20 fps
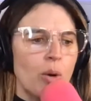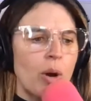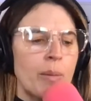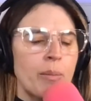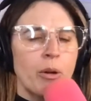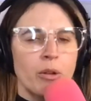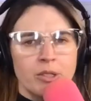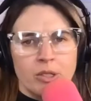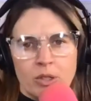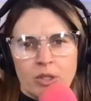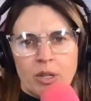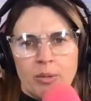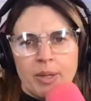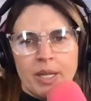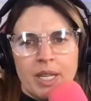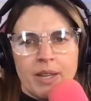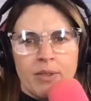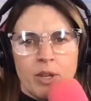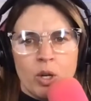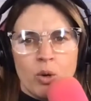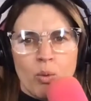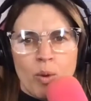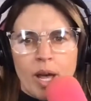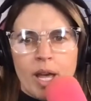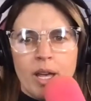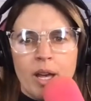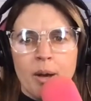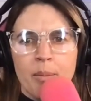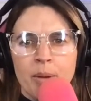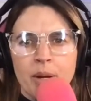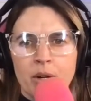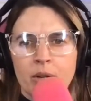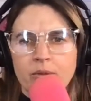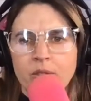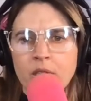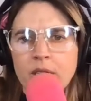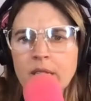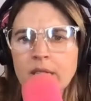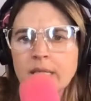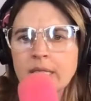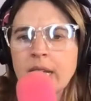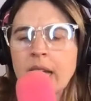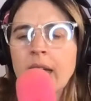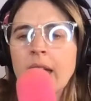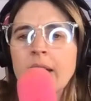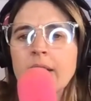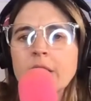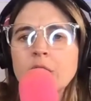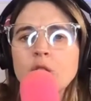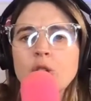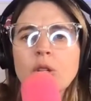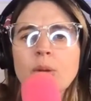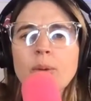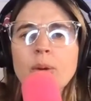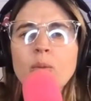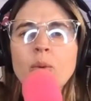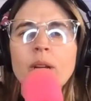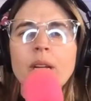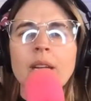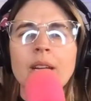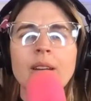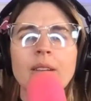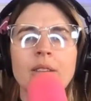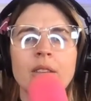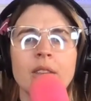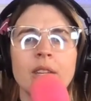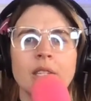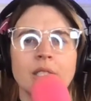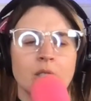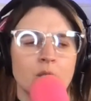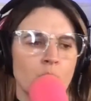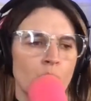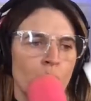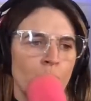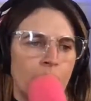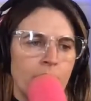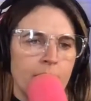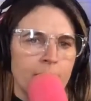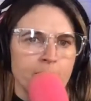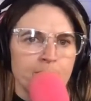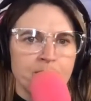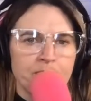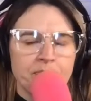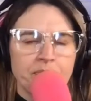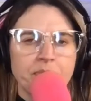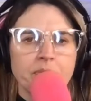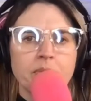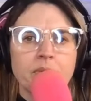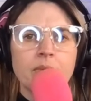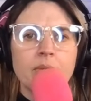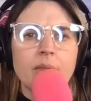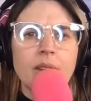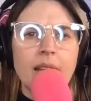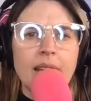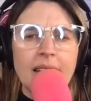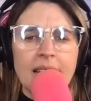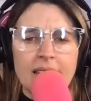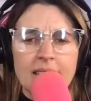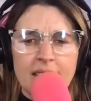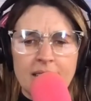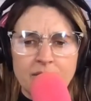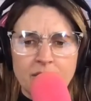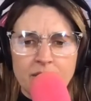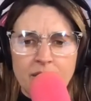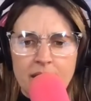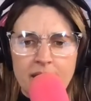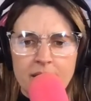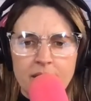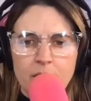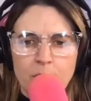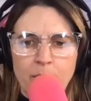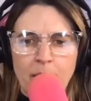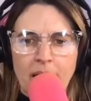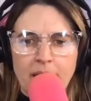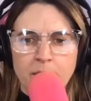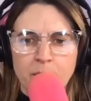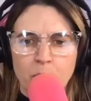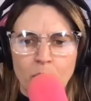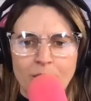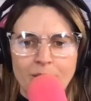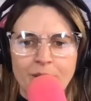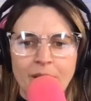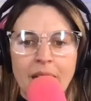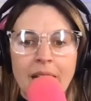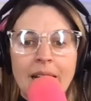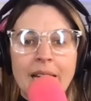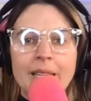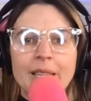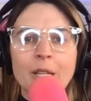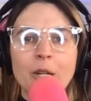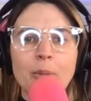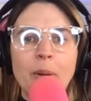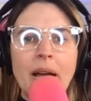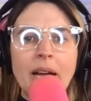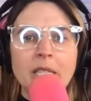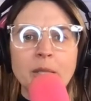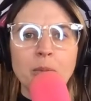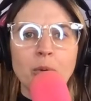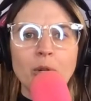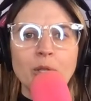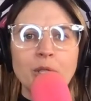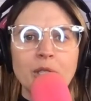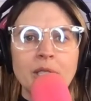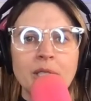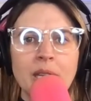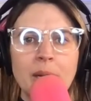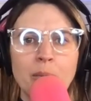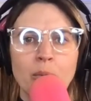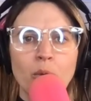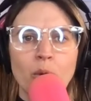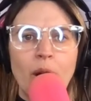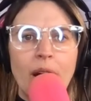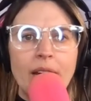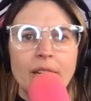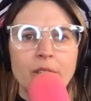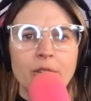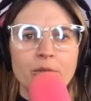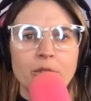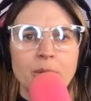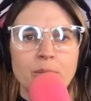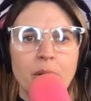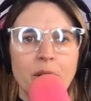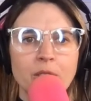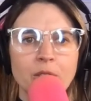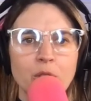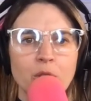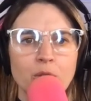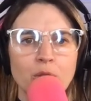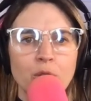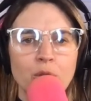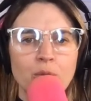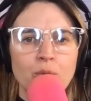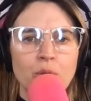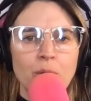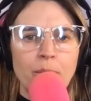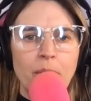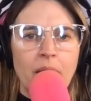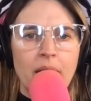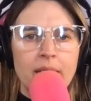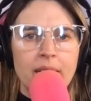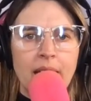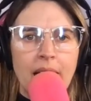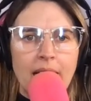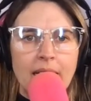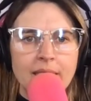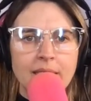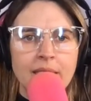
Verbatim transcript: I'm also going to be giving away a pair of tickets that you could be winning this week. And I have to thank Little Passports. Little Passports is a brand new sponsor to the podcast.